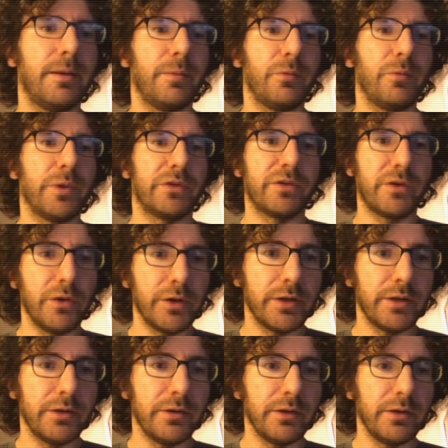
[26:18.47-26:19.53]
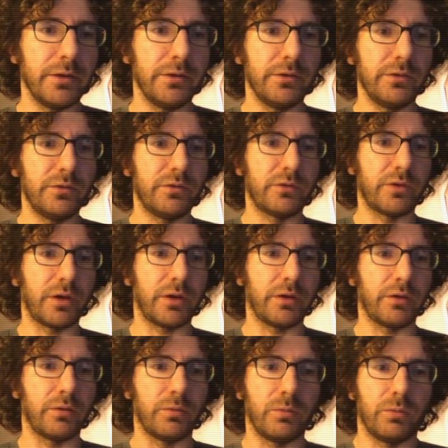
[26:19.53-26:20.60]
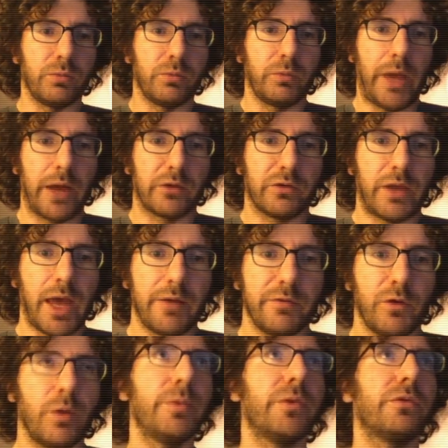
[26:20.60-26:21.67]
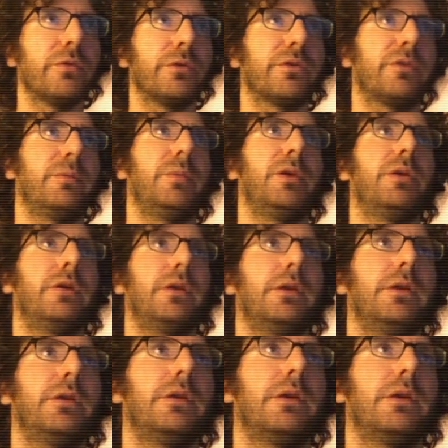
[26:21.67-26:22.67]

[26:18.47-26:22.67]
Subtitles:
What's good is we actually have an open source community.